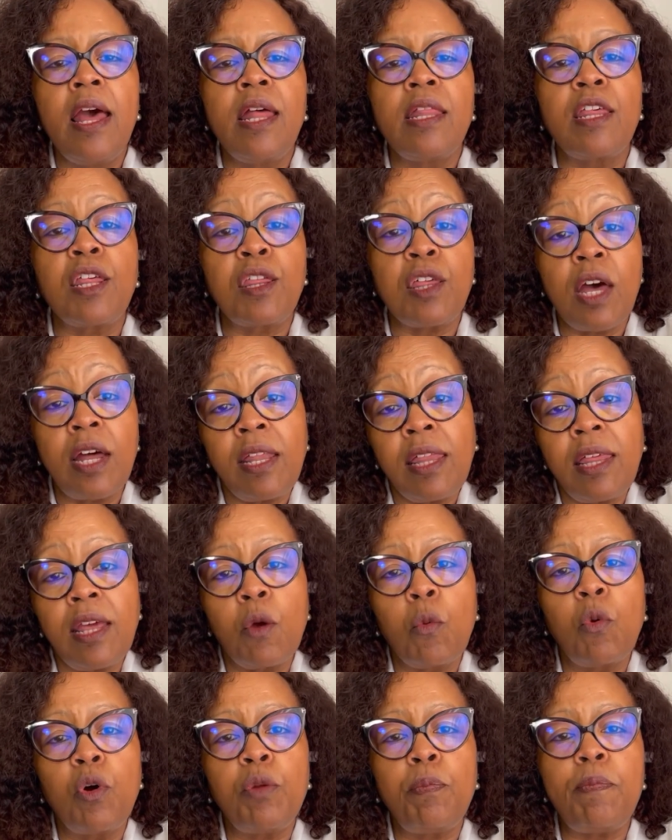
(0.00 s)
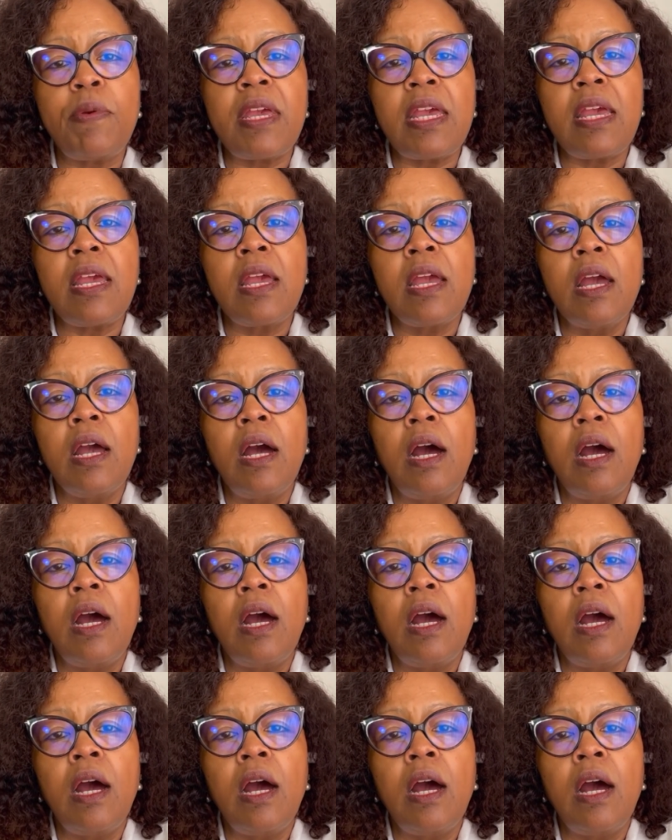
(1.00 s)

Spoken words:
The third thing would be